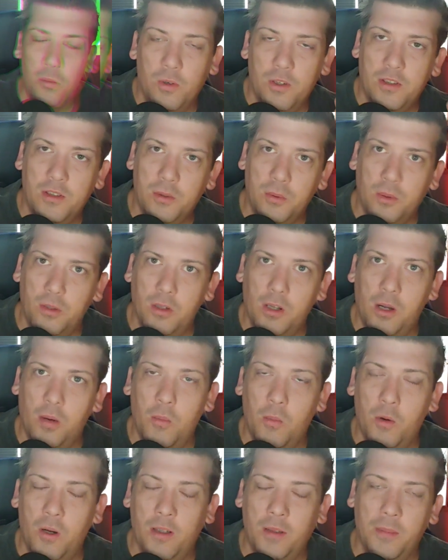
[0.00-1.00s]
what's going
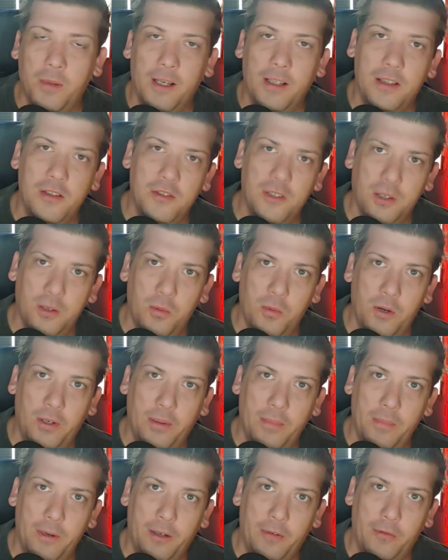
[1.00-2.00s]
on? Welcome back to the channel.
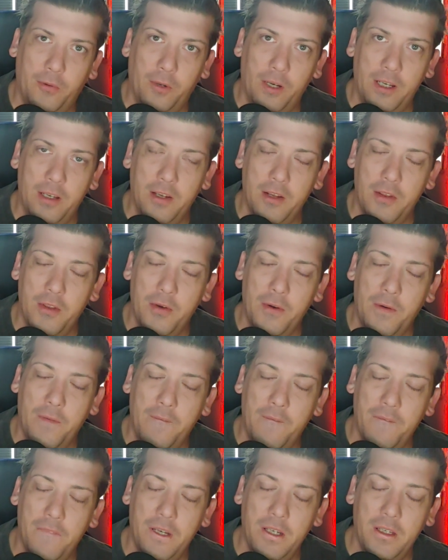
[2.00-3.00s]
Welcome back for
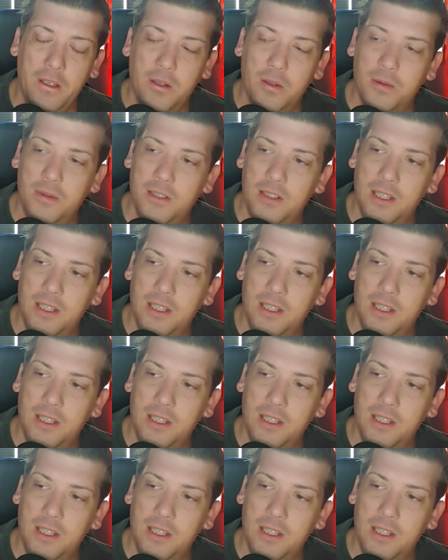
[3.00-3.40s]
another video.